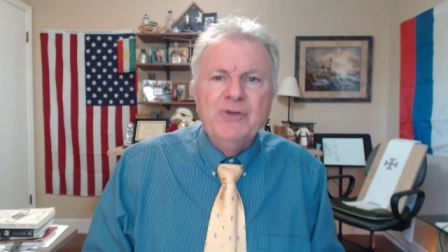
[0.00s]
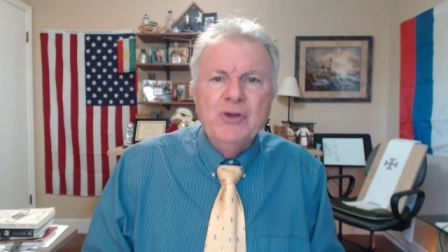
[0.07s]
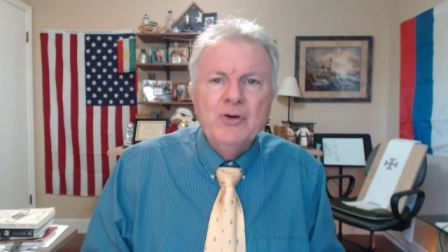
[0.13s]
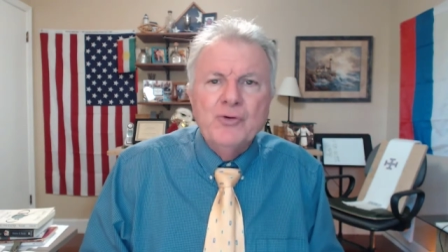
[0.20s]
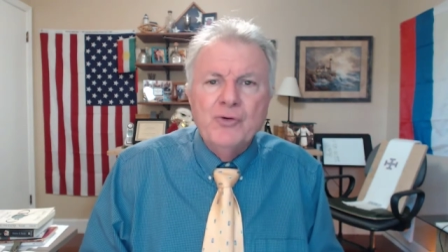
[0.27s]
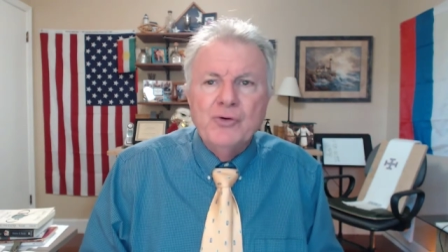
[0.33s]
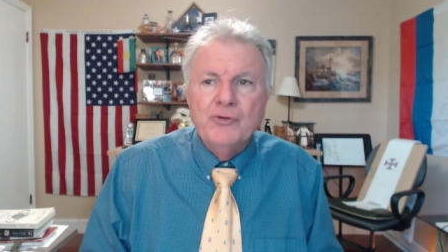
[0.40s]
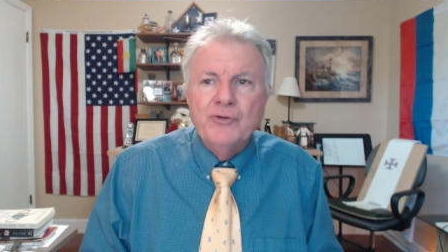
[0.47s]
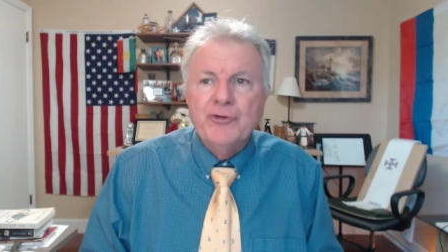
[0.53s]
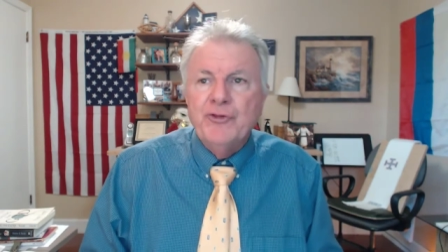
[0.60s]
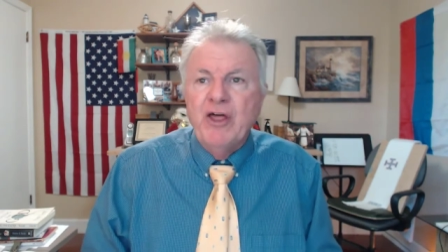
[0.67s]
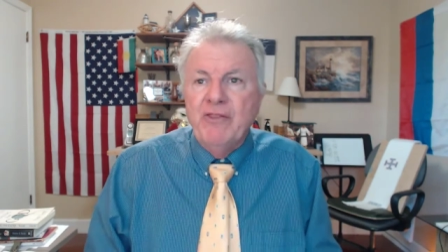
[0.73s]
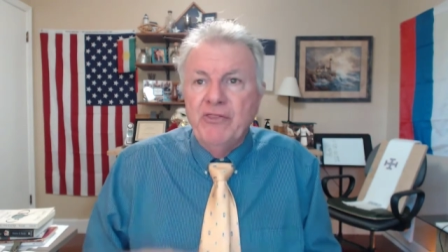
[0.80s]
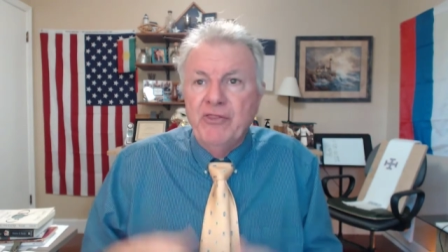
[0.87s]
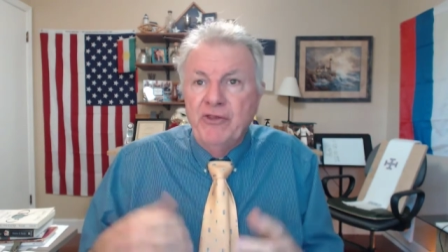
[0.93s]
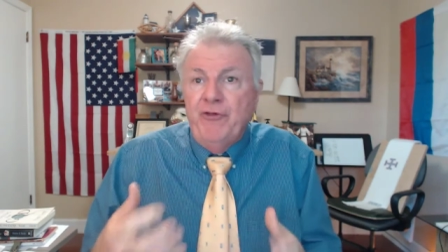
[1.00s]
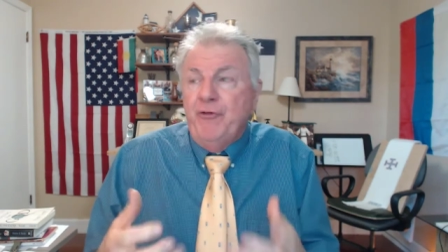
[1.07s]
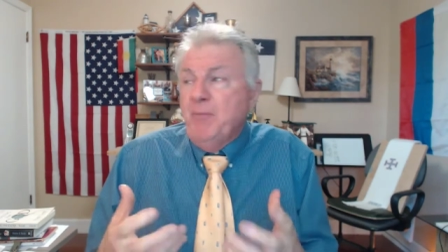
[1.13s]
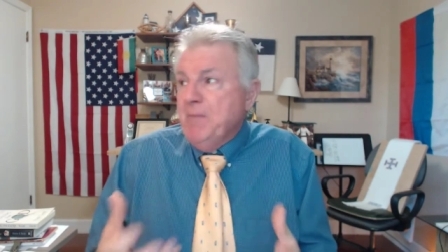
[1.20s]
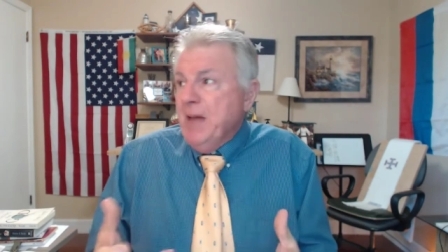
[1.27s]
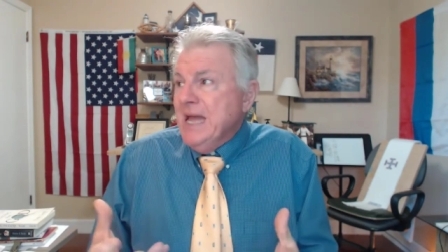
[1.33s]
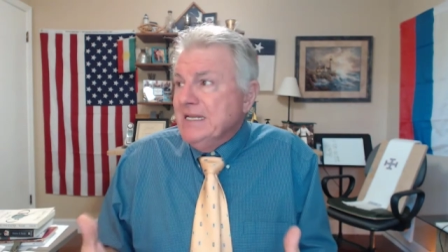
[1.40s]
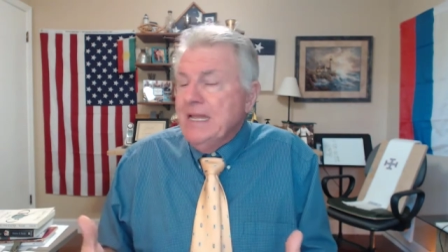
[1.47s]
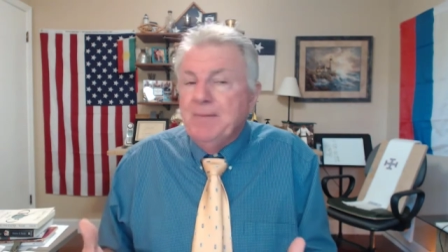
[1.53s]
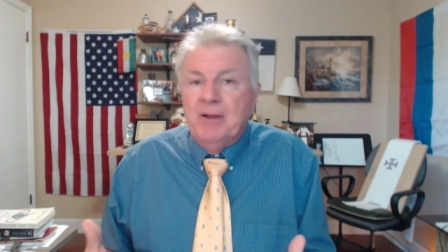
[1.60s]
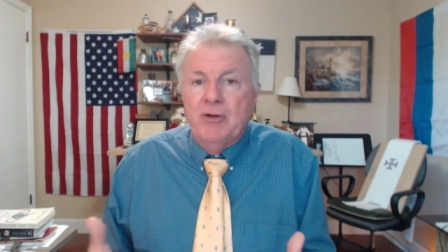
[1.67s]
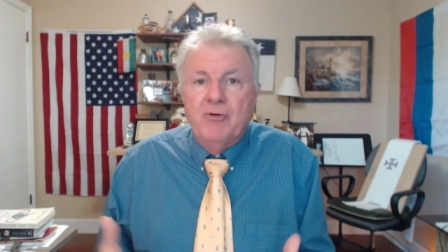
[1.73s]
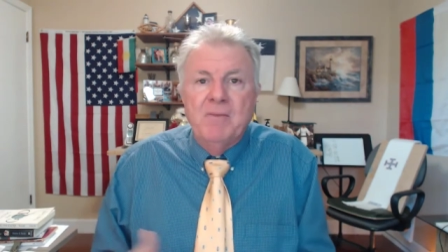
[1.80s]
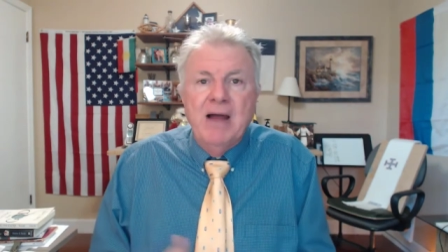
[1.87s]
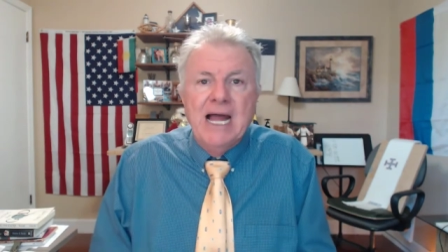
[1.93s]
funerals that this
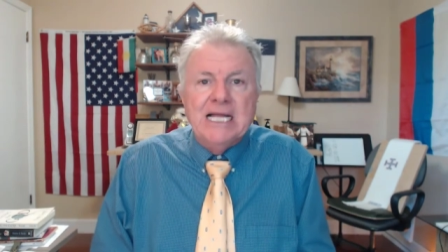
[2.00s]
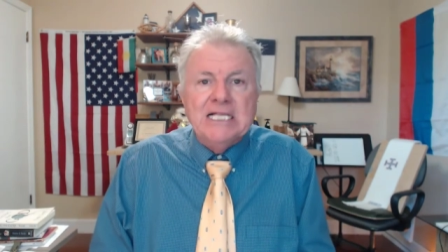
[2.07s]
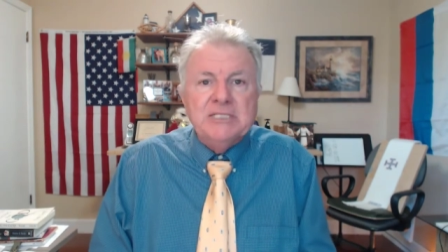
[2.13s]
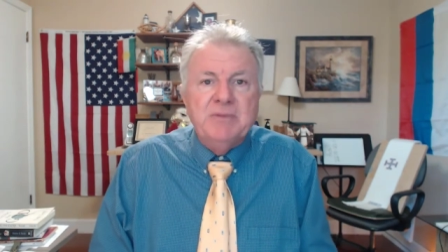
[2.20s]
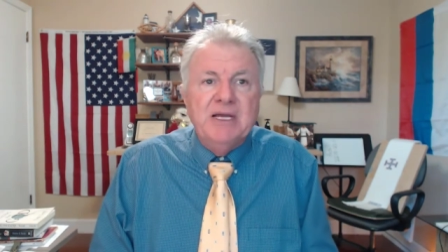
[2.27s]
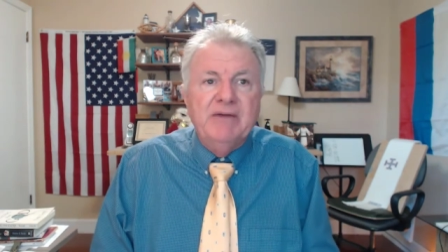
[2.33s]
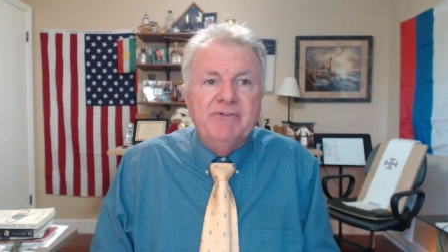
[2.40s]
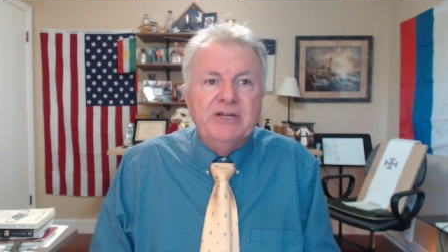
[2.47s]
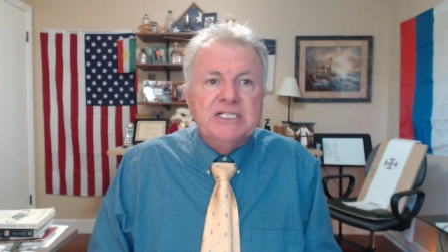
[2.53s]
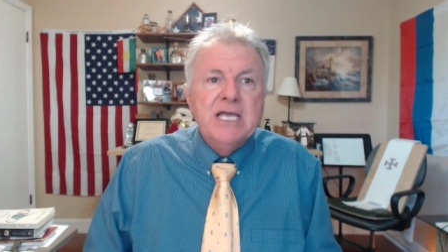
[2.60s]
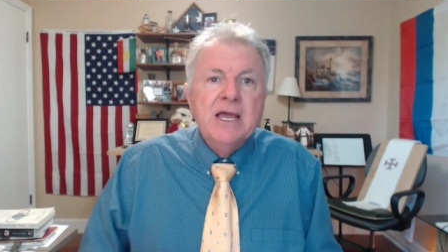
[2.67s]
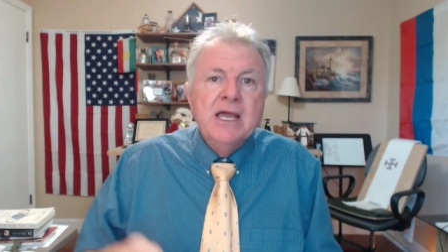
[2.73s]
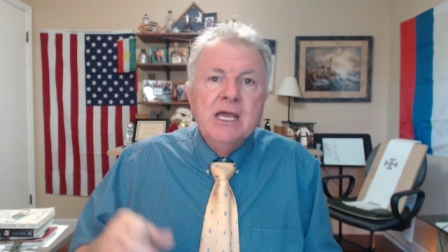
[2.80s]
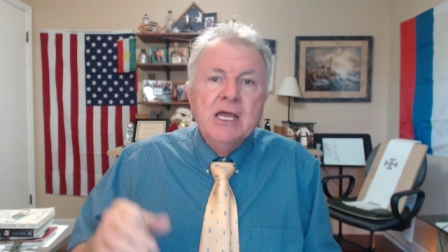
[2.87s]
pandemic reminds me of is